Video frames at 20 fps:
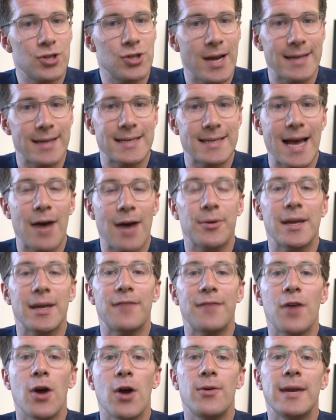checked out,
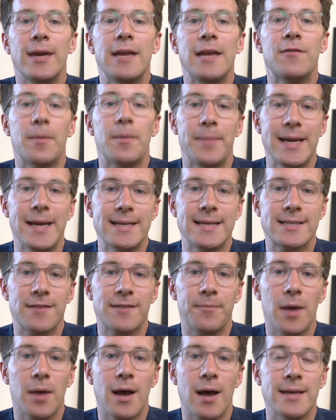if only for peace
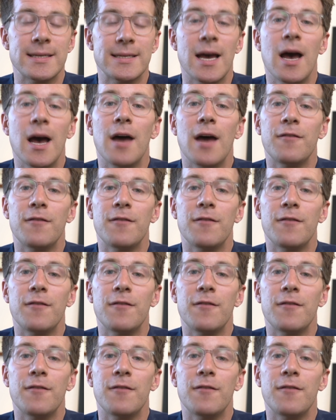of mind,